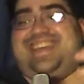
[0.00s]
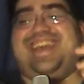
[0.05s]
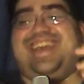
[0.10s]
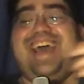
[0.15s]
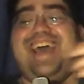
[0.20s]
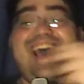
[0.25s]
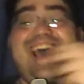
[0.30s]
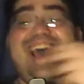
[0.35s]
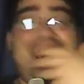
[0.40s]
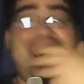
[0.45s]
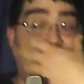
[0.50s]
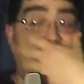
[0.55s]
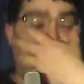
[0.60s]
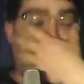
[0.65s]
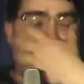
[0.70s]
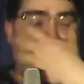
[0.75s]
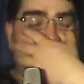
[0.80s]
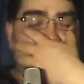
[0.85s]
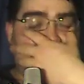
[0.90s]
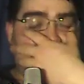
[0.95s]

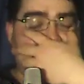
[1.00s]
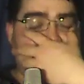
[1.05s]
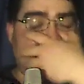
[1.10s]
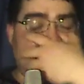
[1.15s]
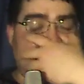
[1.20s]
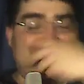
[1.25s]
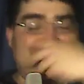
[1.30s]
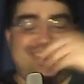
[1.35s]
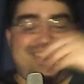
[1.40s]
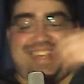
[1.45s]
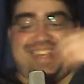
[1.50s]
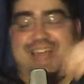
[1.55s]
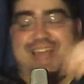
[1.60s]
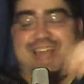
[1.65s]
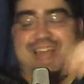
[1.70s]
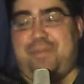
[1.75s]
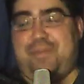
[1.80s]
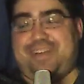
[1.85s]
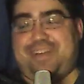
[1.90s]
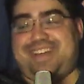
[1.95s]
I just
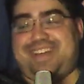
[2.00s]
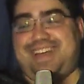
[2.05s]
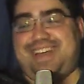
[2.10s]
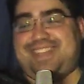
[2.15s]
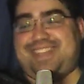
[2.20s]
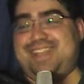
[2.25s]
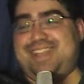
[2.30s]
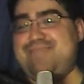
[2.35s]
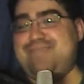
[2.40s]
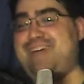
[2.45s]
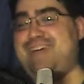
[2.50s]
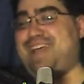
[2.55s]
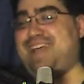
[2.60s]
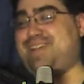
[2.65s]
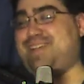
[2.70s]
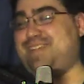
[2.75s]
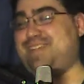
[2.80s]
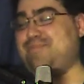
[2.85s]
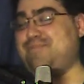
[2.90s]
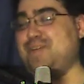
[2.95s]
uppercut the
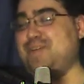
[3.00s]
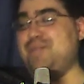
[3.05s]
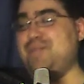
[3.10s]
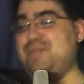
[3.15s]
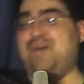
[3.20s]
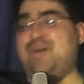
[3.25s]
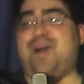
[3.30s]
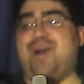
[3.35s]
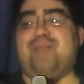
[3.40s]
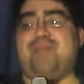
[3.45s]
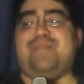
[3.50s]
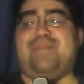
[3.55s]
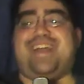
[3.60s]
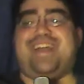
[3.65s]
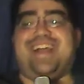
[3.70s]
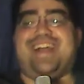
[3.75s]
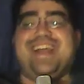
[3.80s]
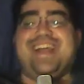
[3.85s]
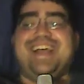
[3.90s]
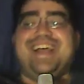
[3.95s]
mic to the boom arm
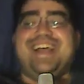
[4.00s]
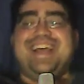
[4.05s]
there.